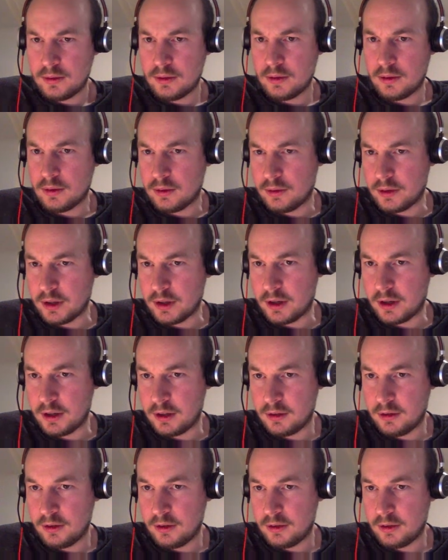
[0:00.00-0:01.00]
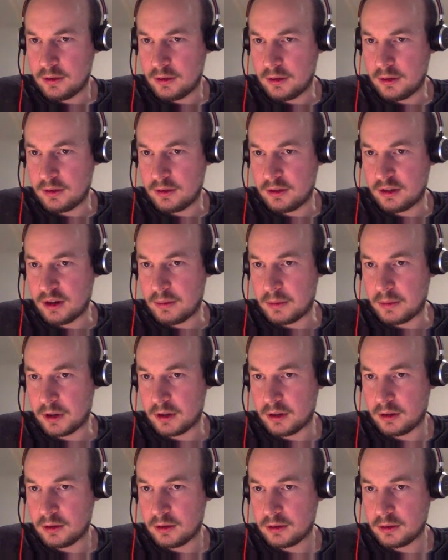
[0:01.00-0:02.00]
oh yeah, I need a
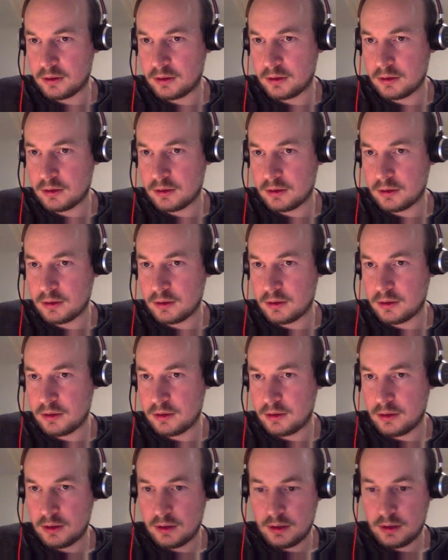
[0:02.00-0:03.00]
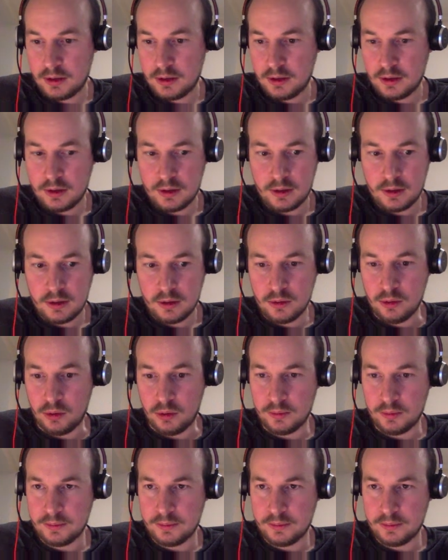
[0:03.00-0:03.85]
semicolon. Cool.